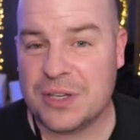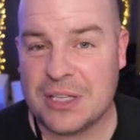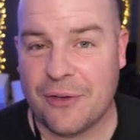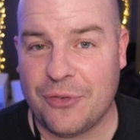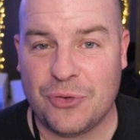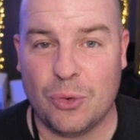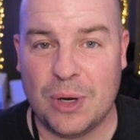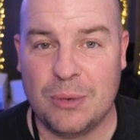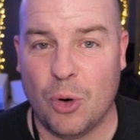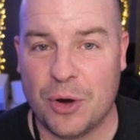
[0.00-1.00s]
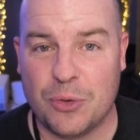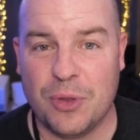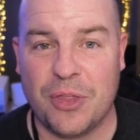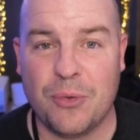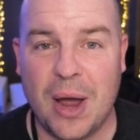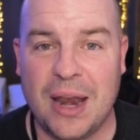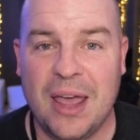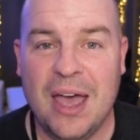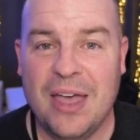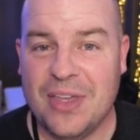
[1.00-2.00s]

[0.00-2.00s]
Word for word: the stuff, if you read more through the thread,